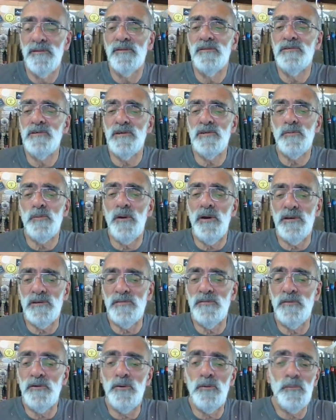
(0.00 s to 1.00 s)
Just wax
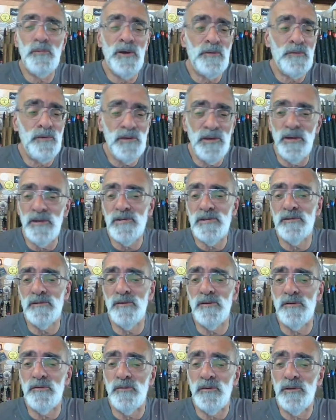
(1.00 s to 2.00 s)
for you, Barry. Yes,
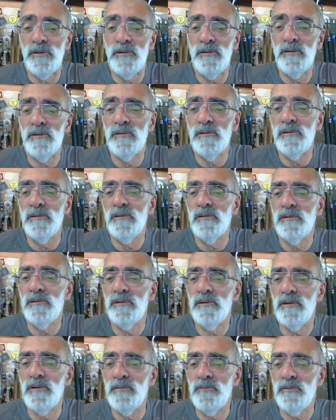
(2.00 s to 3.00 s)
I agree.
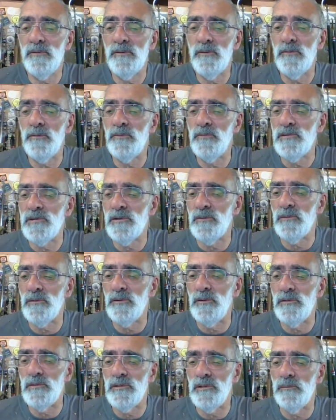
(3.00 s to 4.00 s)
I've a good result
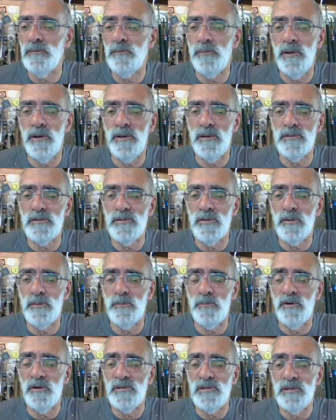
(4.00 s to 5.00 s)
using bar top
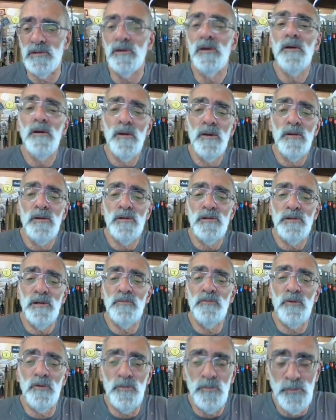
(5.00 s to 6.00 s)
resin.
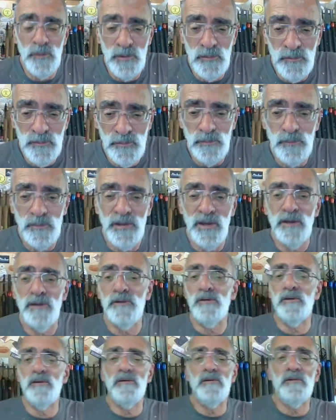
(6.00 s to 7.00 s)
Dave Rothwell from
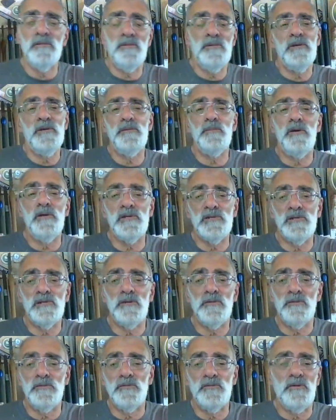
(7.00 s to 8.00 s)
Canada. He makes a
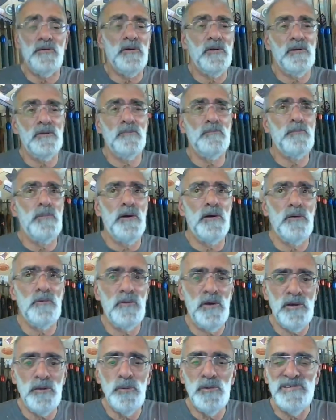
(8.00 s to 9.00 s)
lot of uh, bar
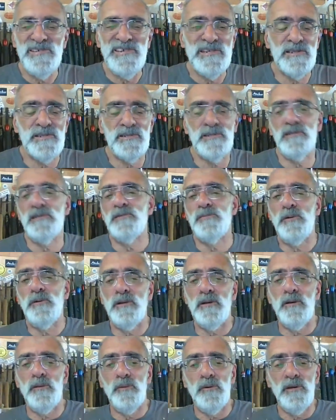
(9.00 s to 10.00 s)
requisites. Let's put it
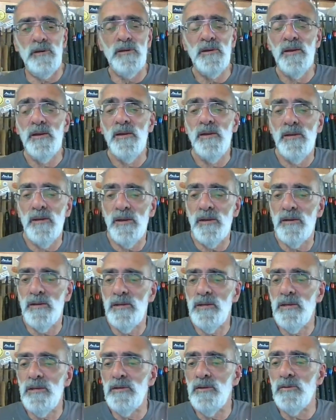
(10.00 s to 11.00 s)
that way, and
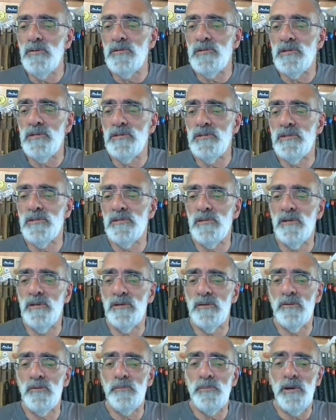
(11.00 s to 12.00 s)
he uses a
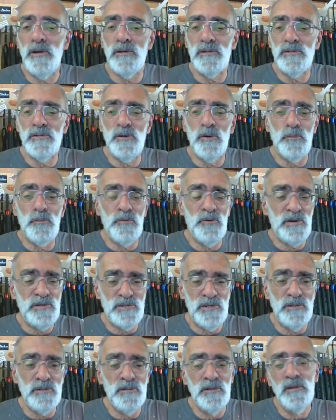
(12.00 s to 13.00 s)
good bar top
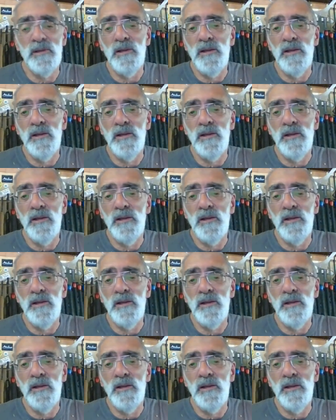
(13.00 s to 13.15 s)
resin.